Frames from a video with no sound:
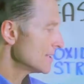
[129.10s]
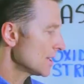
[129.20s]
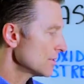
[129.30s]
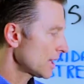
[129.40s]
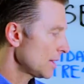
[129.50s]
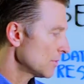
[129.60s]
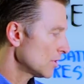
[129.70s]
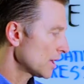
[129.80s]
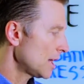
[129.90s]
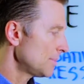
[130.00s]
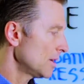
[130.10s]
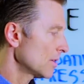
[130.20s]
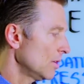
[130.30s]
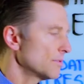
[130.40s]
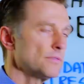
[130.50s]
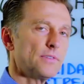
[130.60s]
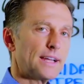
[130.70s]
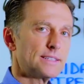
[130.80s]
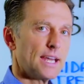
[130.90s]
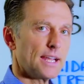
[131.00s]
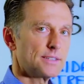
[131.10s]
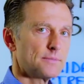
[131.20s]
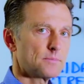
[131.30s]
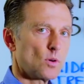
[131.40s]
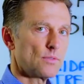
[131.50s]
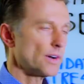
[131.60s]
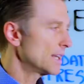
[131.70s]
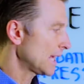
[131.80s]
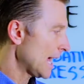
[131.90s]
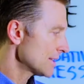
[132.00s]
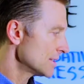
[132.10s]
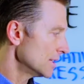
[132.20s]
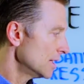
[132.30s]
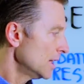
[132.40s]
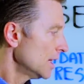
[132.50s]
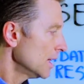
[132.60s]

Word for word: this other chemical compound called phytate or phytic acid,